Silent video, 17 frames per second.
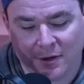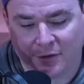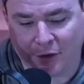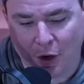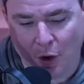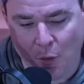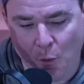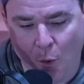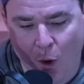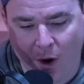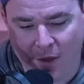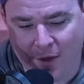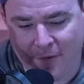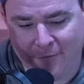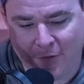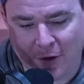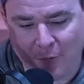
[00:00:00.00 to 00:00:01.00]
So one of
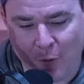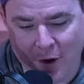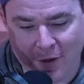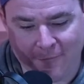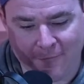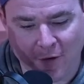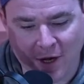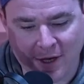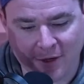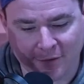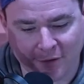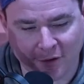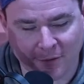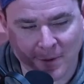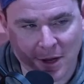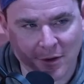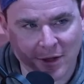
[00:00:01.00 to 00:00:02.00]
the fir one of the funniest
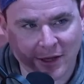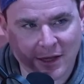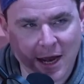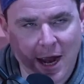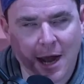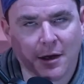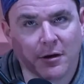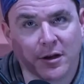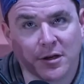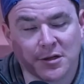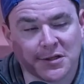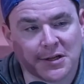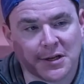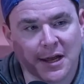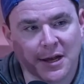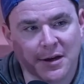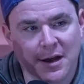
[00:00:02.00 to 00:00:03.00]
things, by the way, like the irony
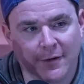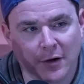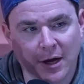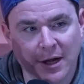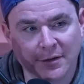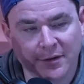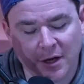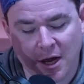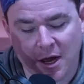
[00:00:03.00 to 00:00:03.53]
just never ends.